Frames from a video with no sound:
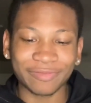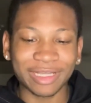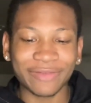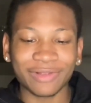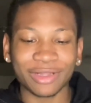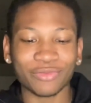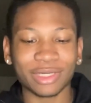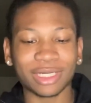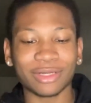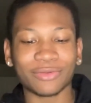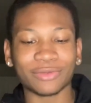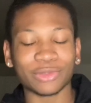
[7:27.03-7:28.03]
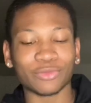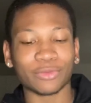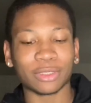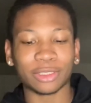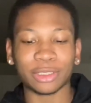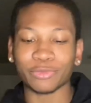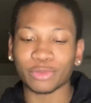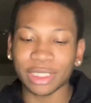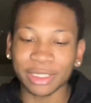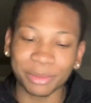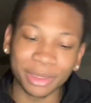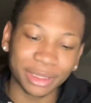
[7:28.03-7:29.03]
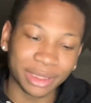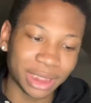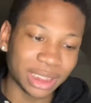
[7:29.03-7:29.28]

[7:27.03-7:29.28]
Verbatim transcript: Definitely went out the good way, man.